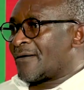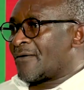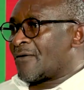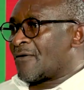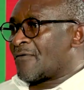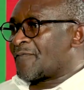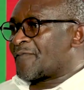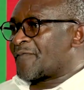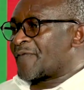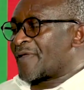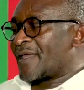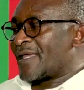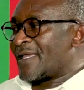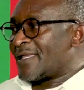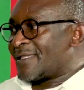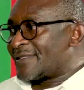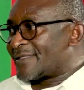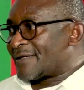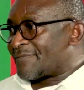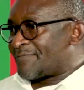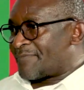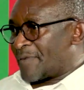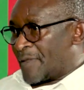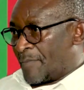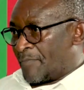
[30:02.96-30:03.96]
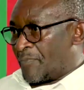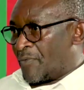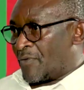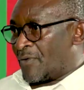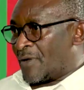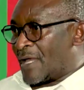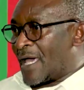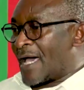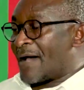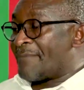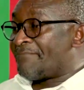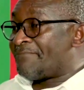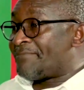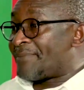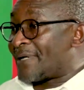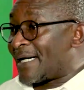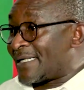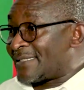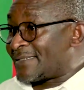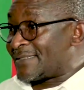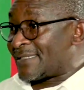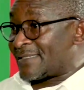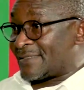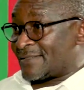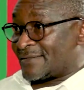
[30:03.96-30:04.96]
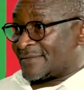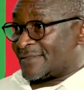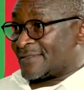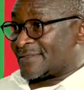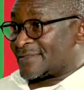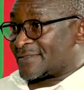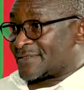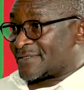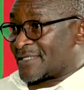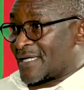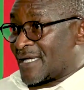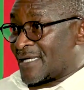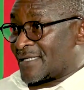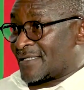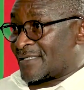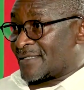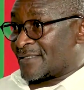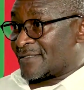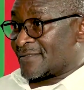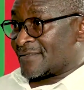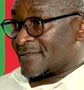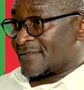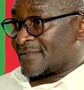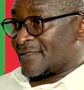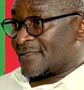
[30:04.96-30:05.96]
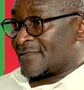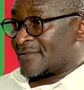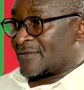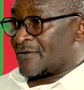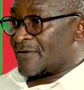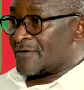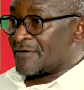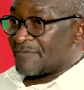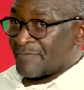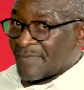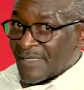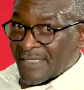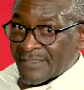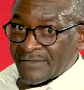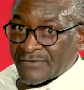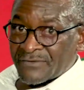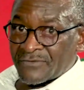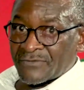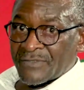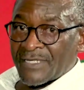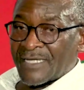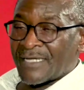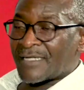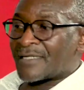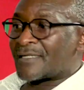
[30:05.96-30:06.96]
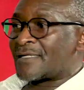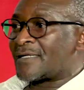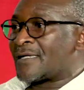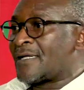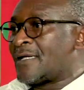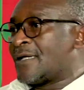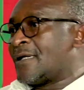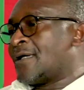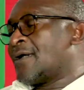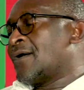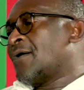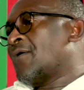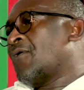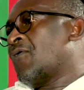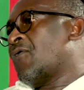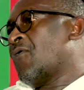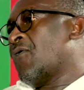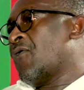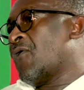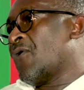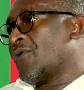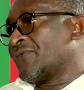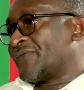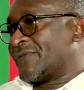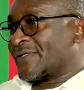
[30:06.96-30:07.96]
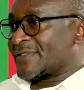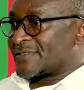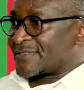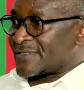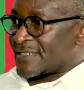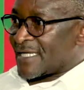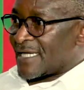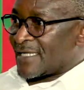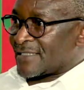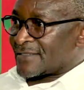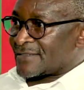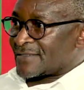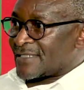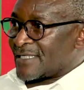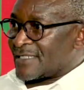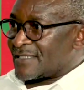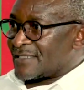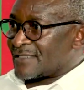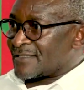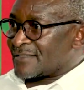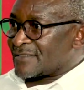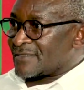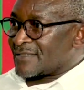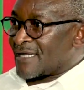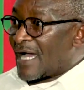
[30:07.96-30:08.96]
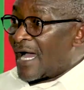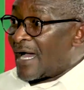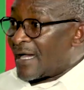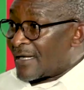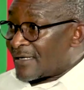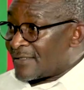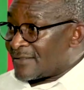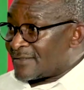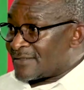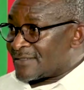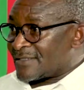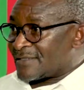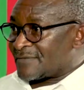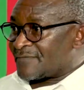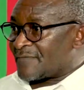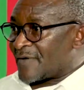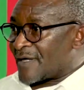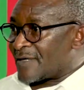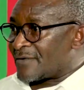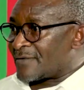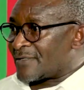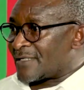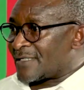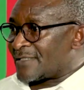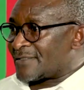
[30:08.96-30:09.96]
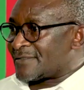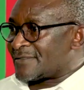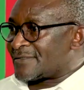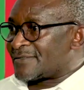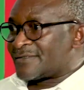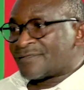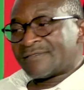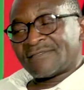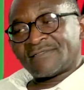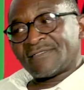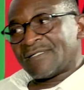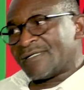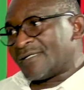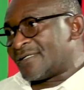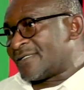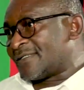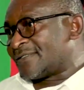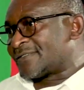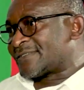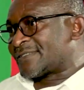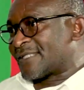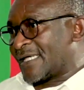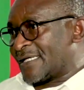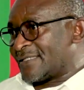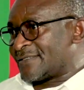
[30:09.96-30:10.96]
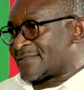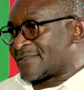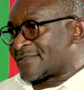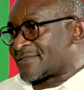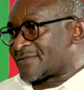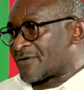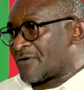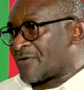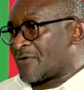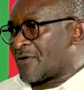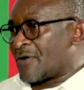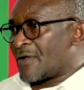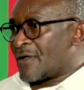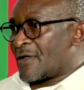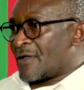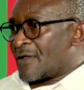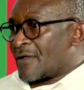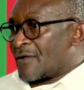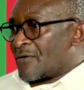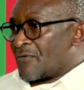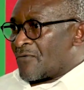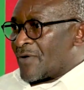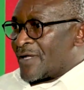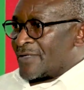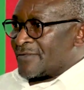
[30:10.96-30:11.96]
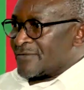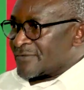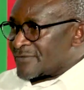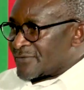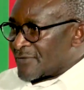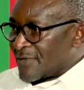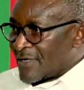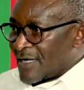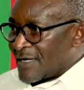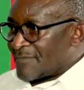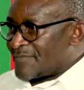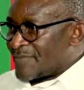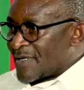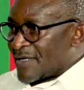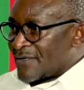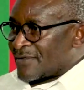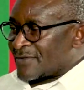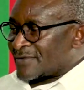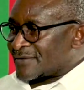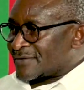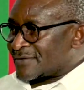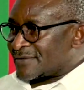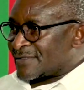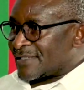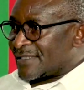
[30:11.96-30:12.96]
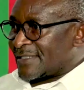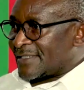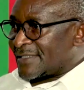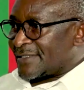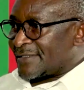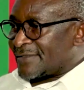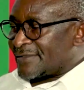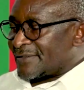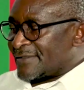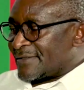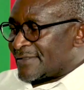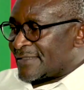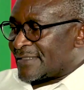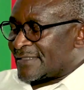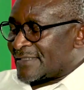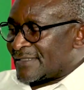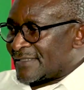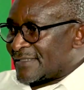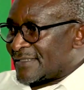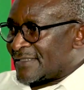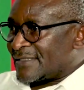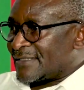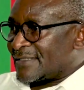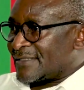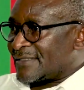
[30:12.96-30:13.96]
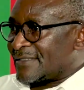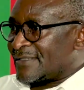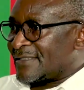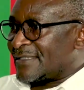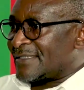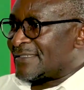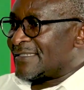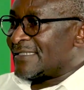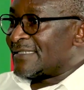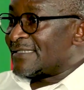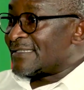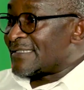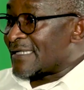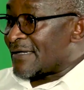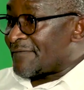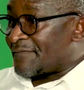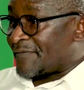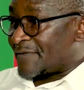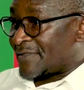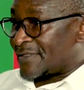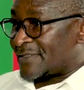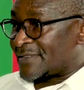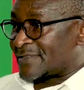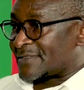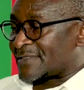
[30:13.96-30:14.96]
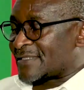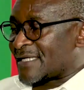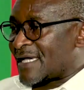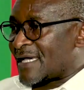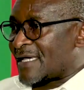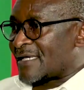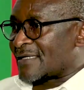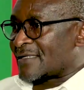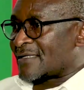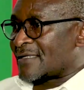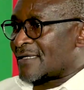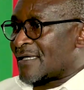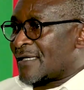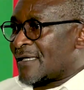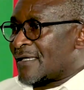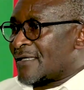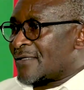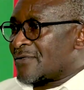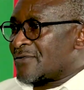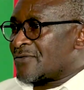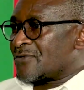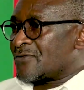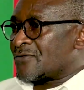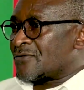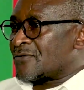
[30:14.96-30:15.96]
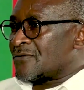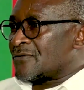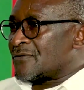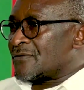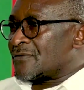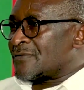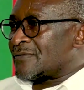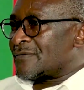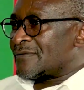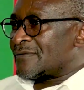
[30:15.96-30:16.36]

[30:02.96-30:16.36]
of either people abandoning the strike and going back to work, or the strike turning ugly and violent stance. So when you talk about an indefinite strike, you